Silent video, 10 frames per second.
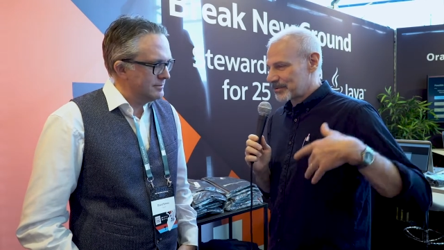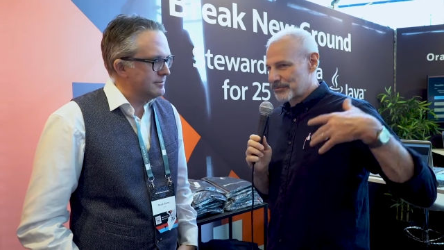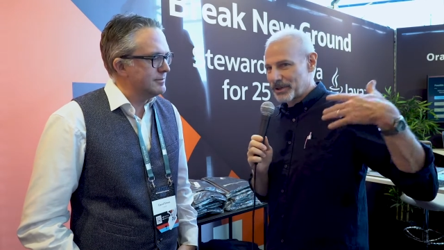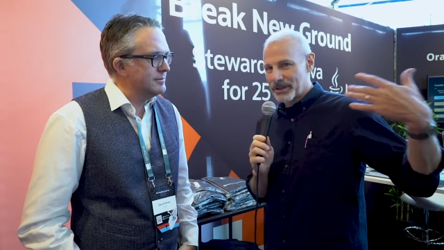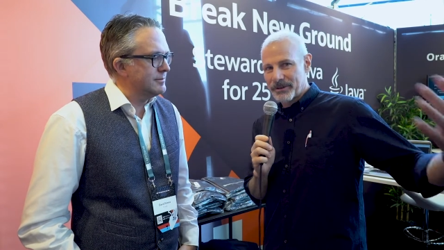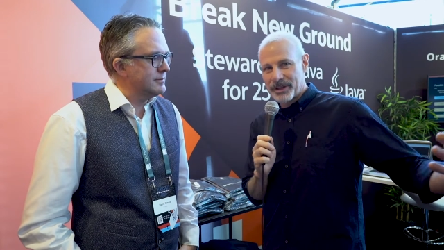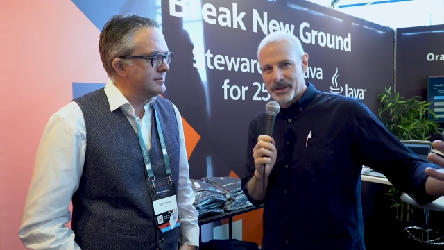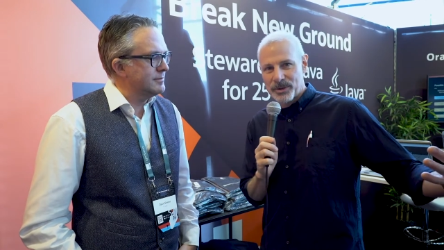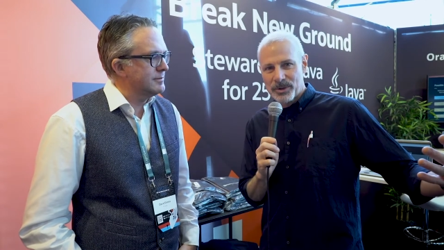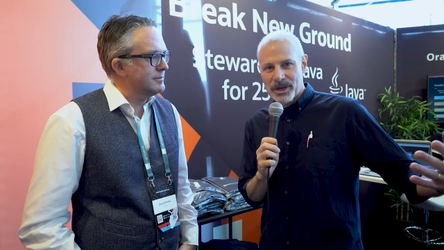Speaker 1: a really, really
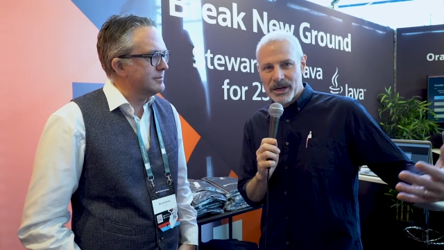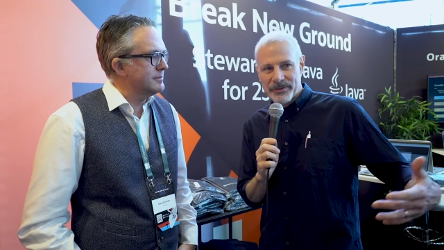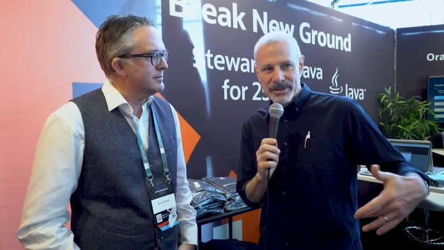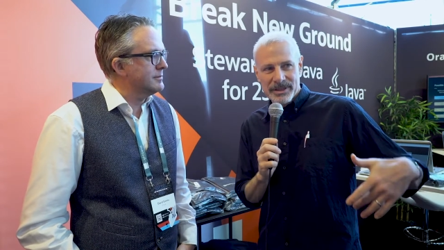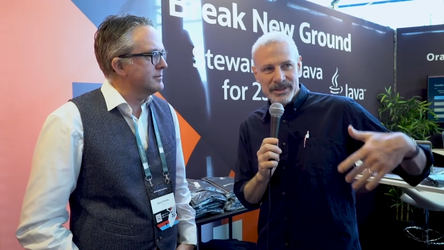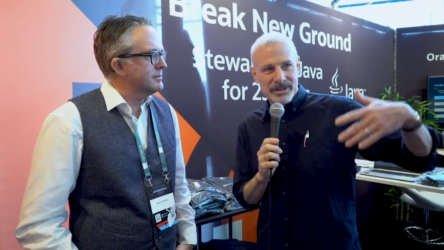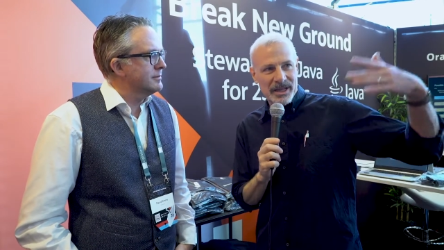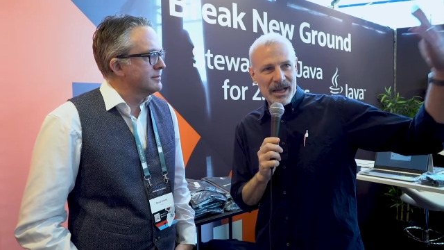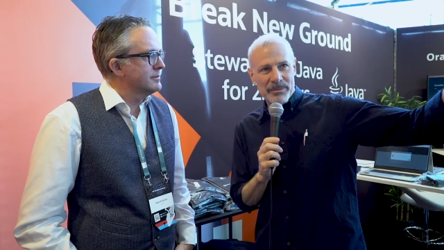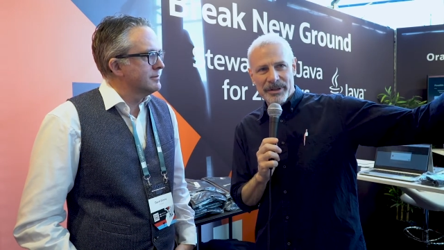cool conference. There's a
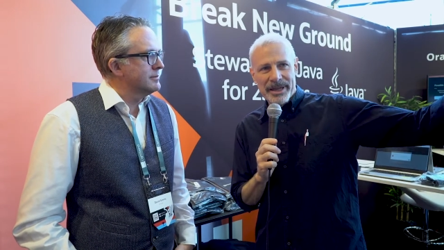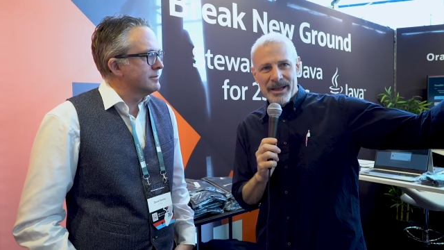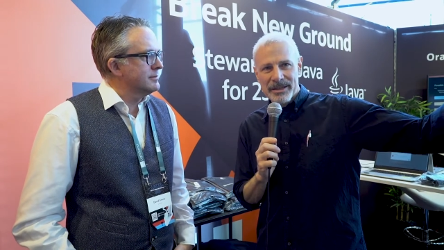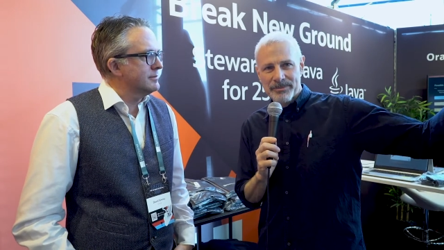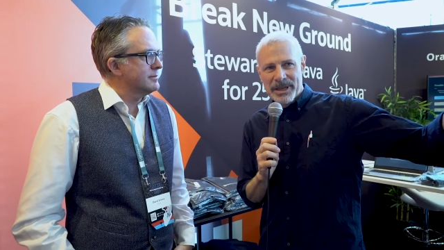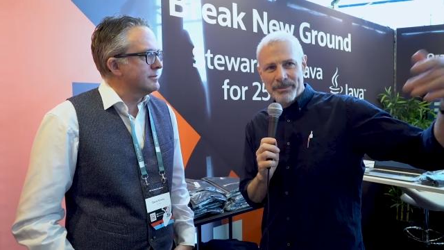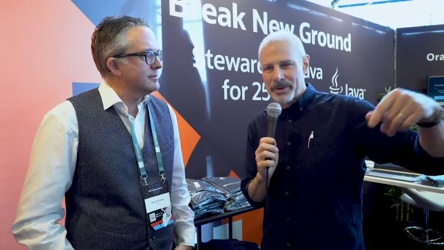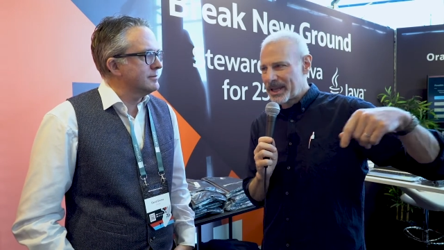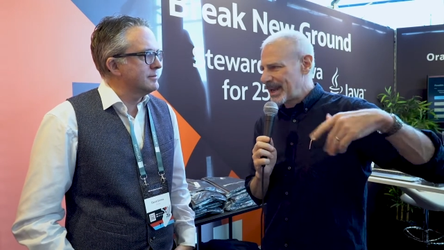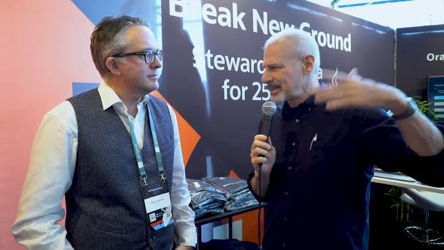couple thousand people
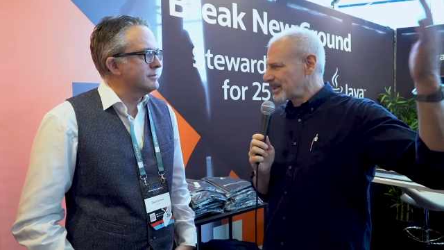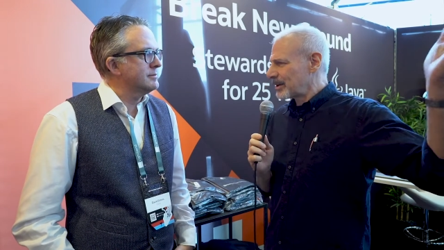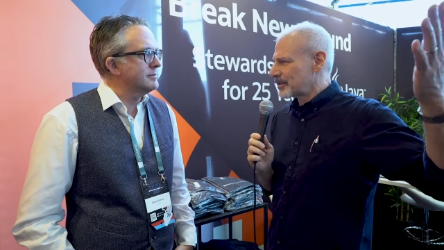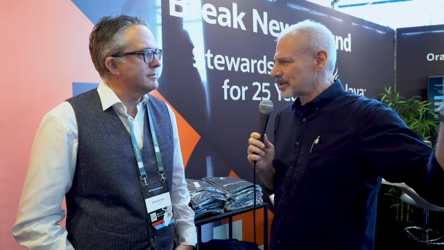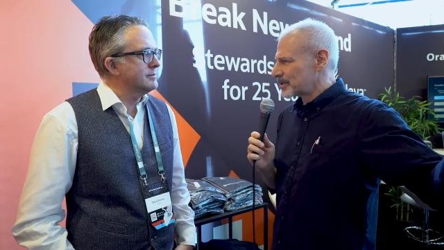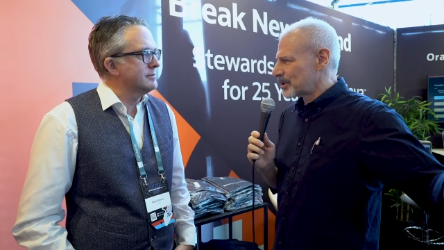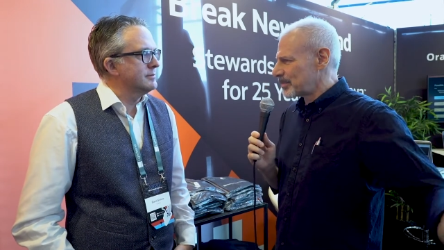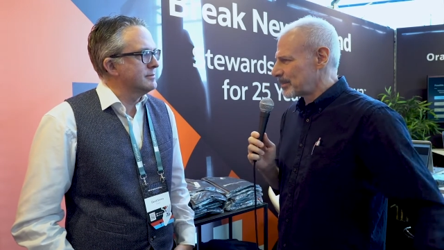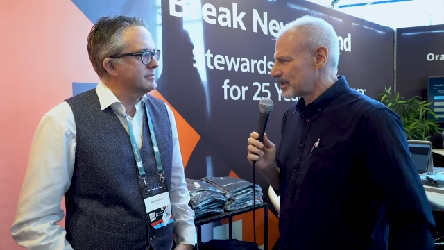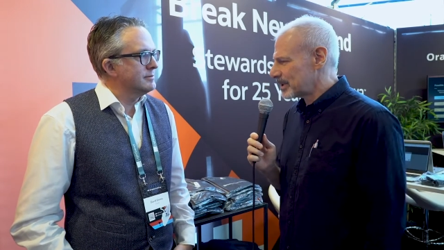here, eighteen hundred or so
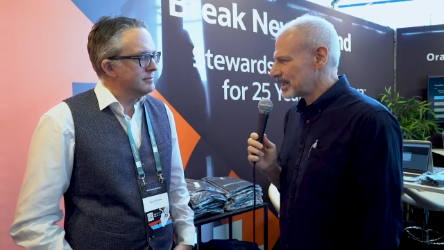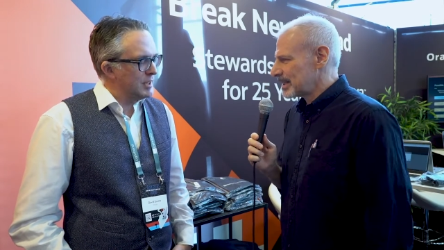people.